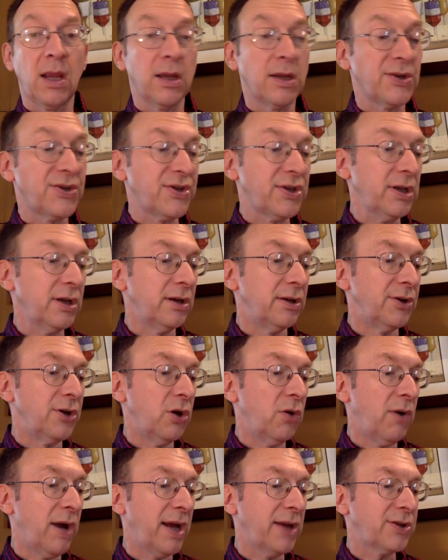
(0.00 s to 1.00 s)
Still
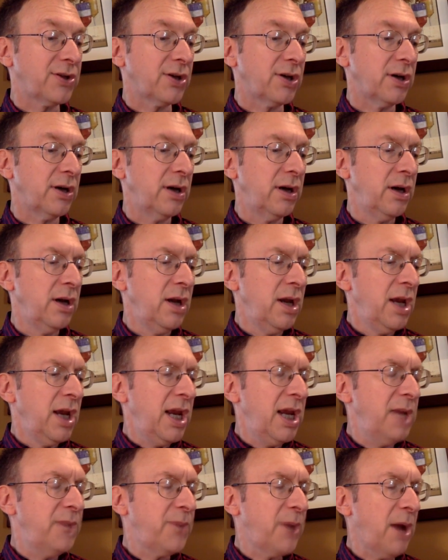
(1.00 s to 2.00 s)
no answer.
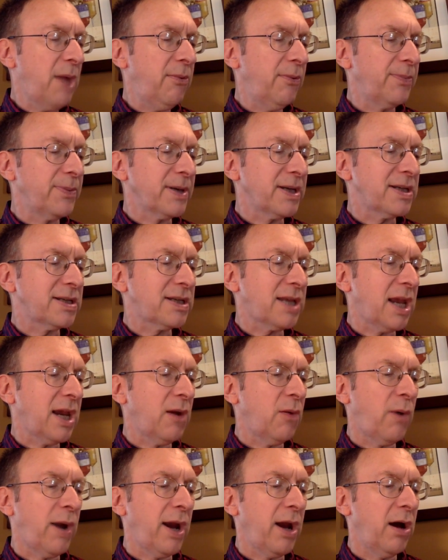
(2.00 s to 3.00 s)
He'd probably stay
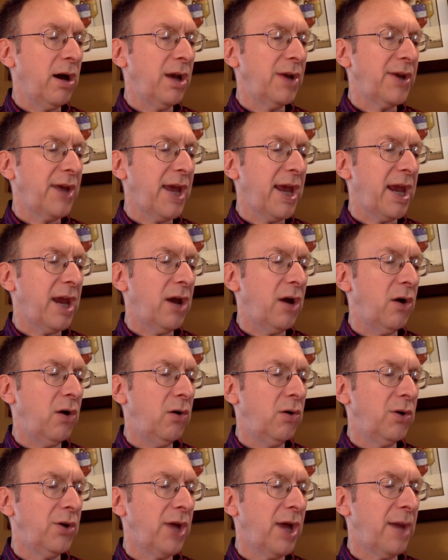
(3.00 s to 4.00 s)
away all day,
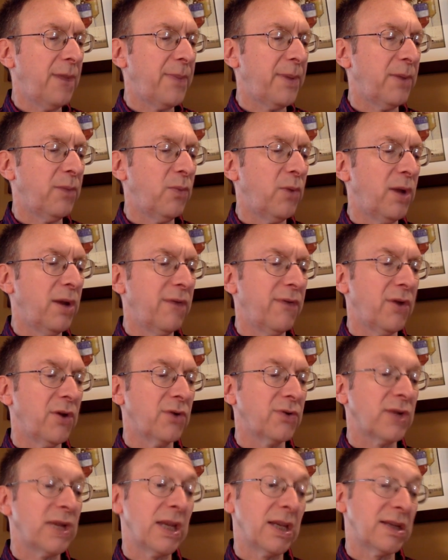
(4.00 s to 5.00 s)
holed up in one
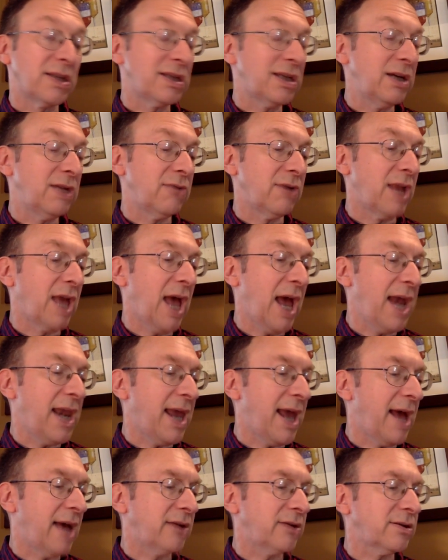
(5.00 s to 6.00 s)
of his secret
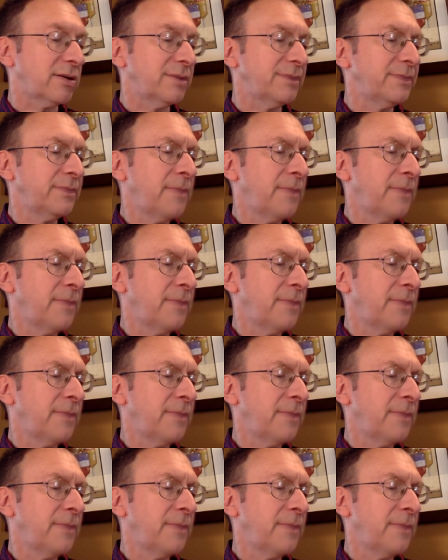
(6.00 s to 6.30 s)
hideouts.